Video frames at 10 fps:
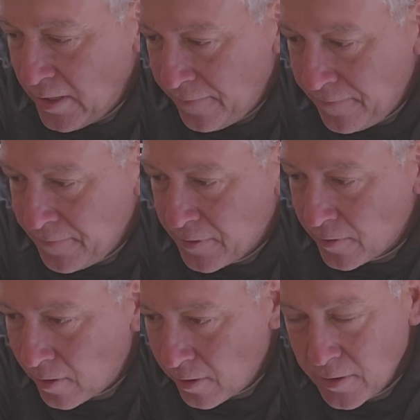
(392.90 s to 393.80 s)
if
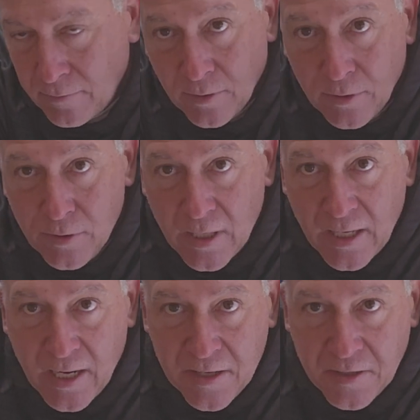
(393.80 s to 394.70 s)
you're on the road
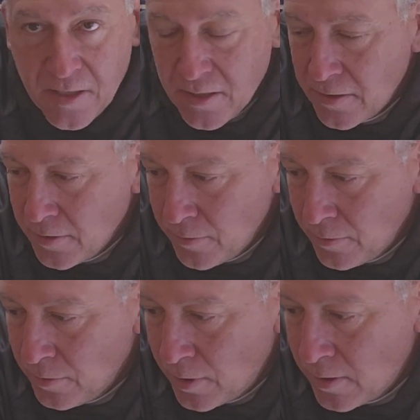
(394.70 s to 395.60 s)
and you need
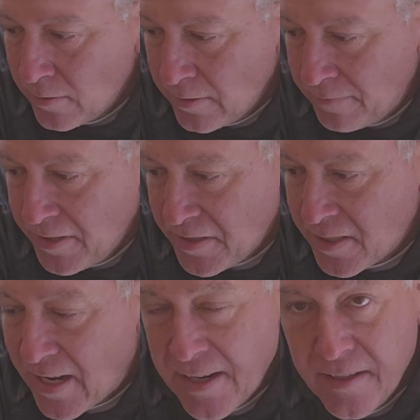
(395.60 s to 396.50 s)
to inflate your
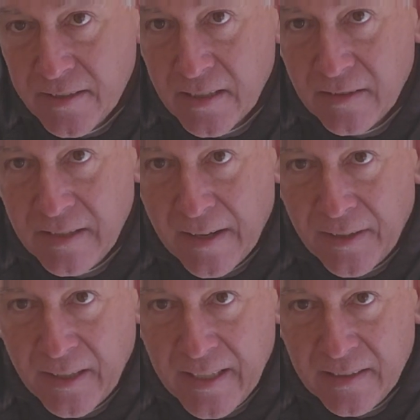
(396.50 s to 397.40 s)
tires, you have a
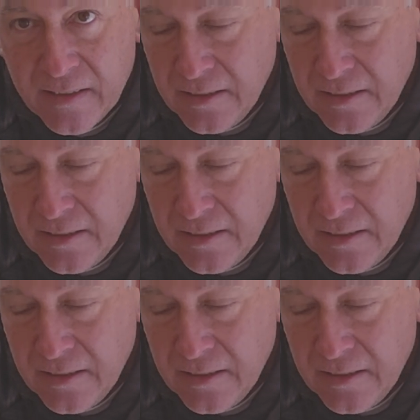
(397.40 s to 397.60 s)
light